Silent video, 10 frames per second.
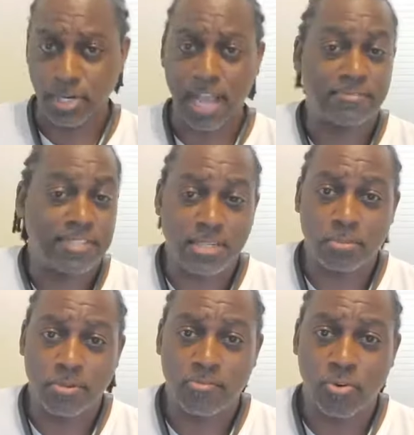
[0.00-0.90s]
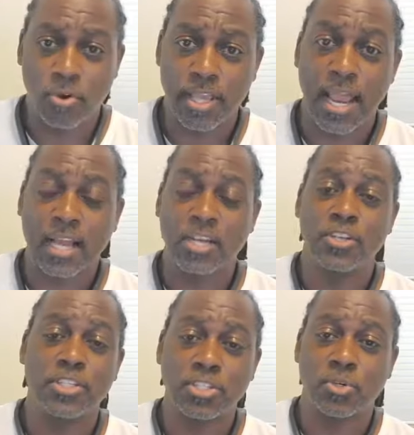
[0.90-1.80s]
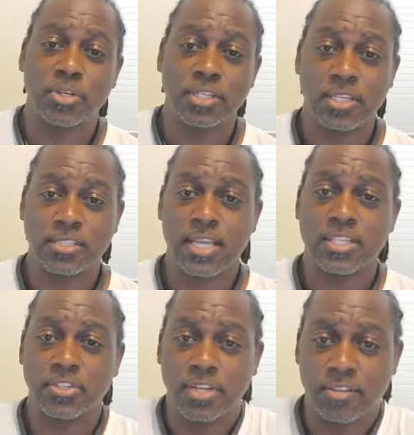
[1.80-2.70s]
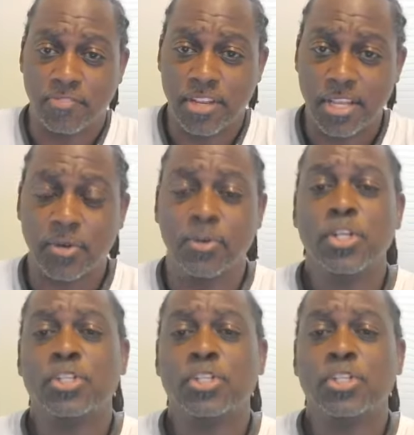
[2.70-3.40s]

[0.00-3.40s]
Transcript: I've seen them before, and I clearly saw the taser in the video.